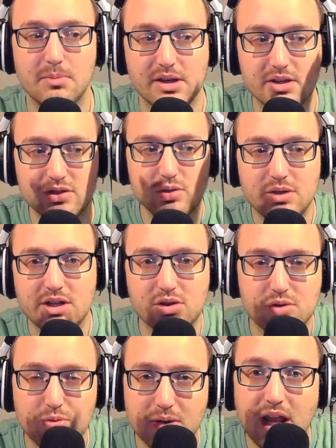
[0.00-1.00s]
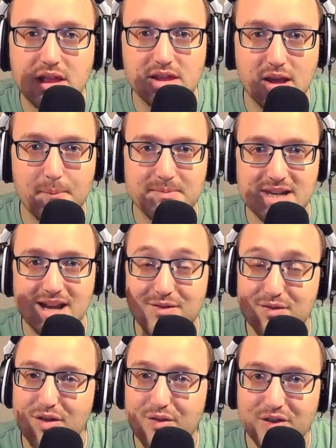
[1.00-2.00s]
because you didn't create the update
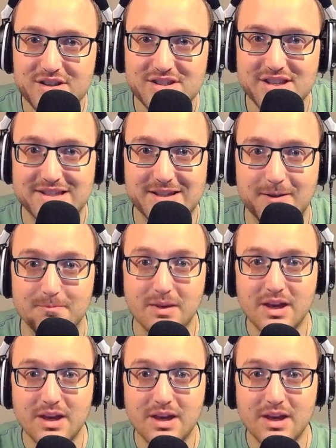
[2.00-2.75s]
for the first system.